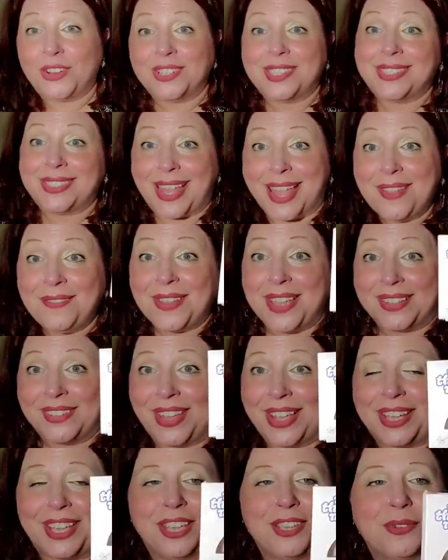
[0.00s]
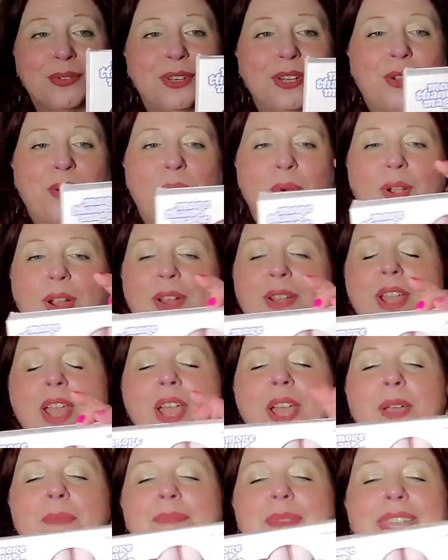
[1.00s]
you're saving like a unicorn
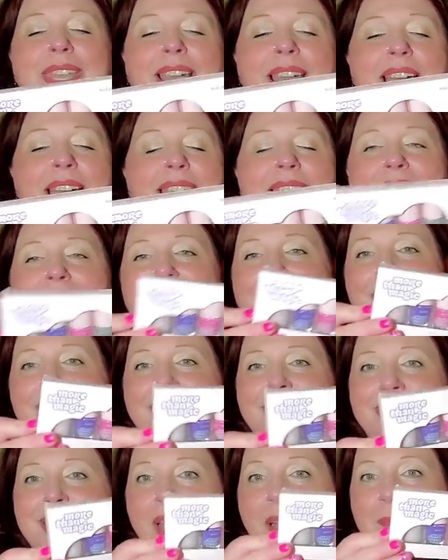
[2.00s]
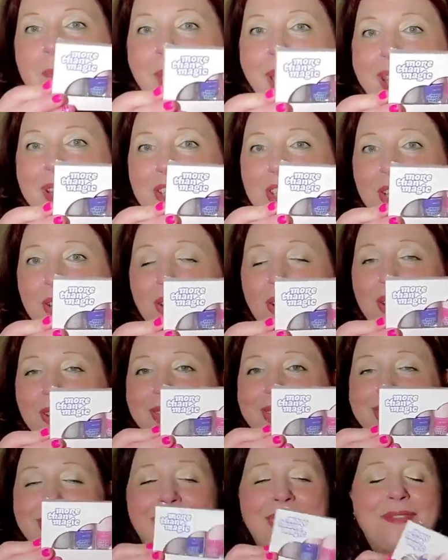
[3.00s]
because it's a
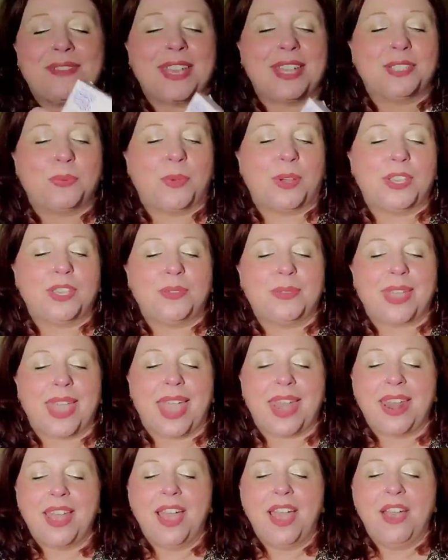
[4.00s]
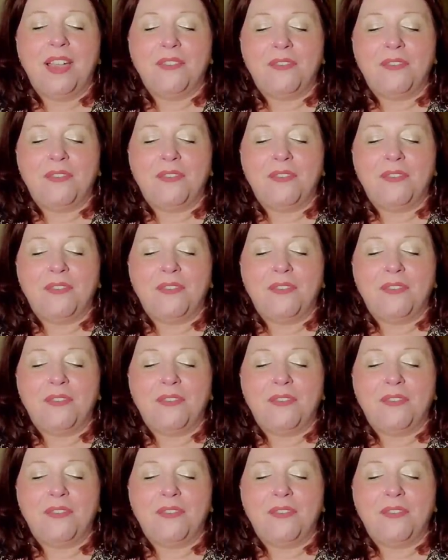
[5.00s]
magical savings where you get